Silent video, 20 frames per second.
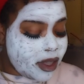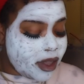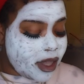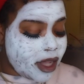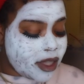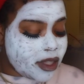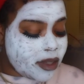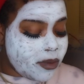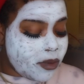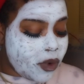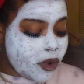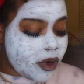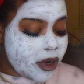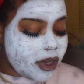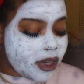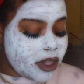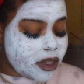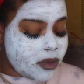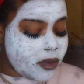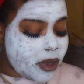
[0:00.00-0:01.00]
That's
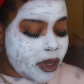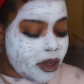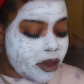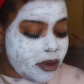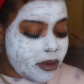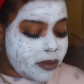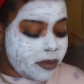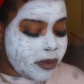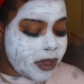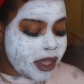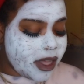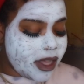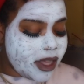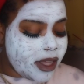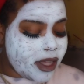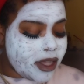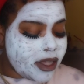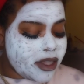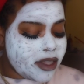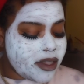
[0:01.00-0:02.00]
important as well,
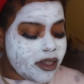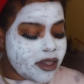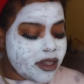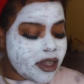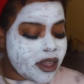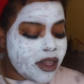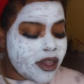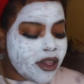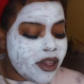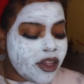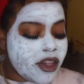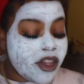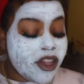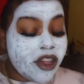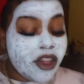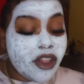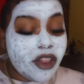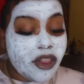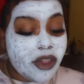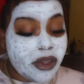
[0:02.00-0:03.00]
because
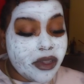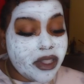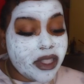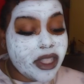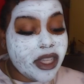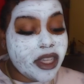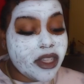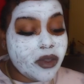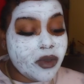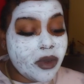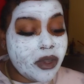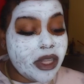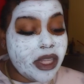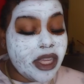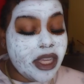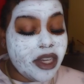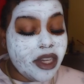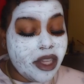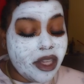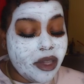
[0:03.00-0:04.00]
those things will
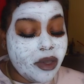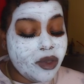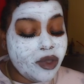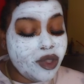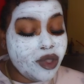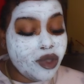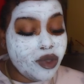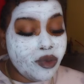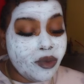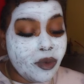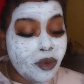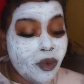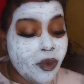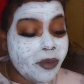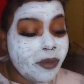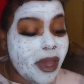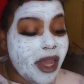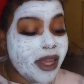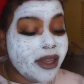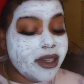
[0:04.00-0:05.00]
lead you to
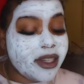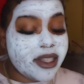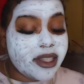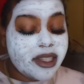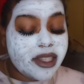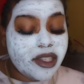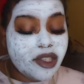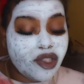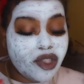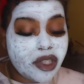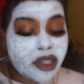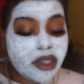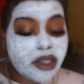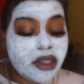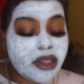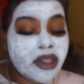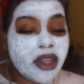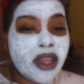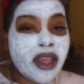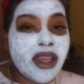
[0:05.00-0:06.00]
make
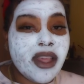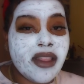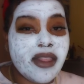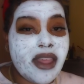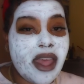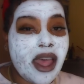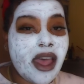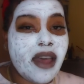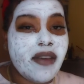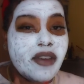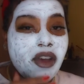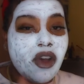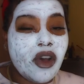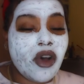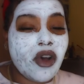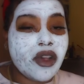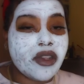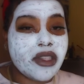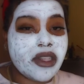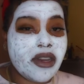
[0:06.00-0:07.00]
decisions that have a
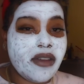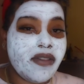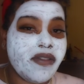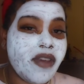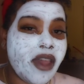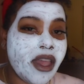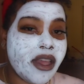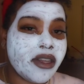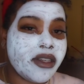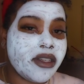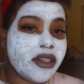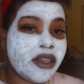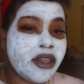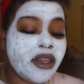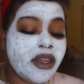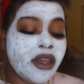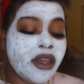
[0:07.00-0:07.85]
cause and effect.